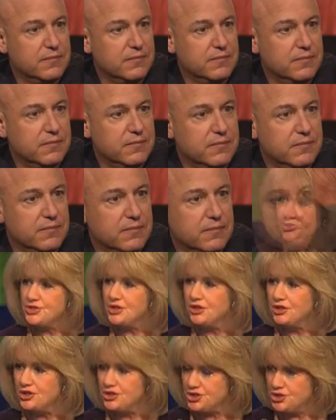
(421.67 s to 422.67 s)
your kids
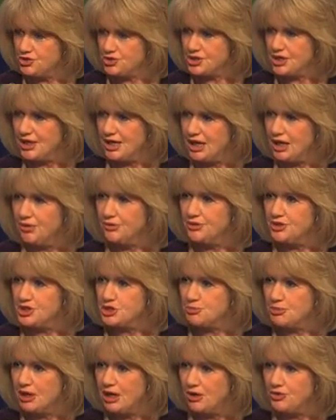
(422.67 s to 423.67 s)
and, as you said, healthy
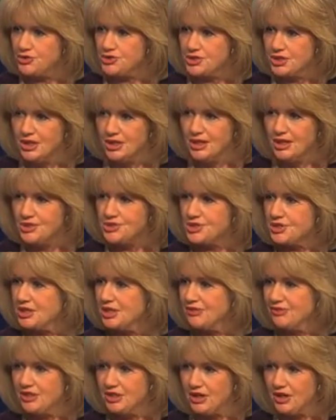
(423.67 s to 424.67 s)
spouse,
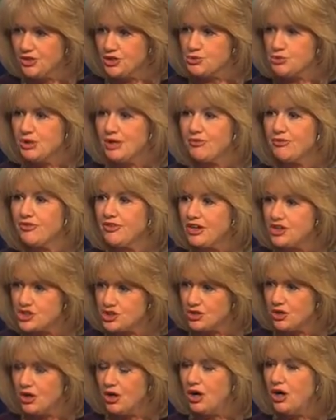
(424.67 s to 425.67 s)
significant others, whatever, they
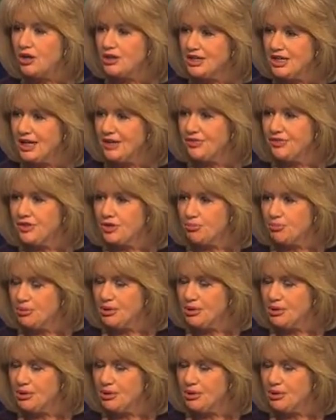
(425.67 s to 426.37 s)
should all get their